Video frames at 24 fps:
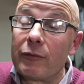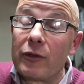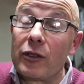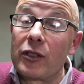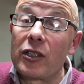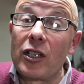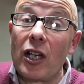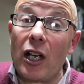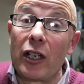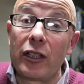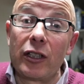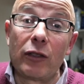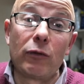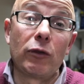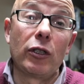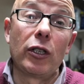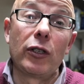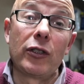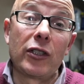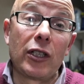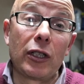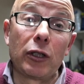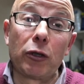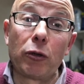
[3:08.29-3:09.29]
started
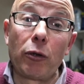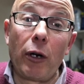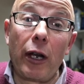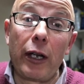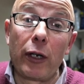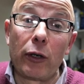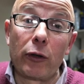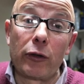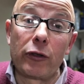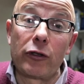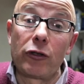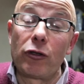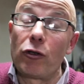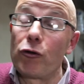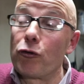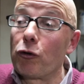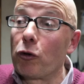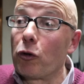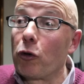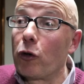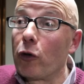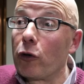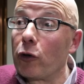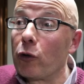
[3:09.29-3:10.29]
using crayons to
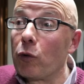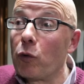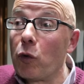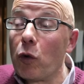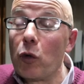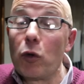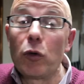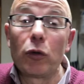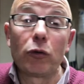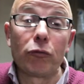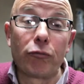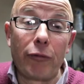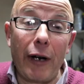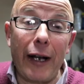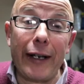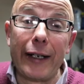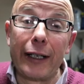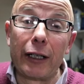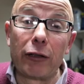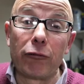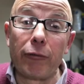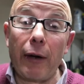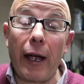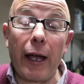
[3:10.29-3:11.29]
draw on the wall,
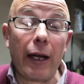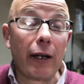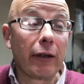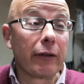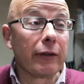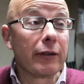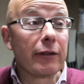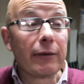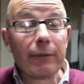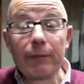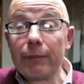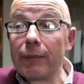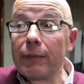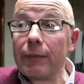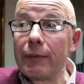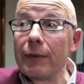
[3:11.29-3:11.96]
running around,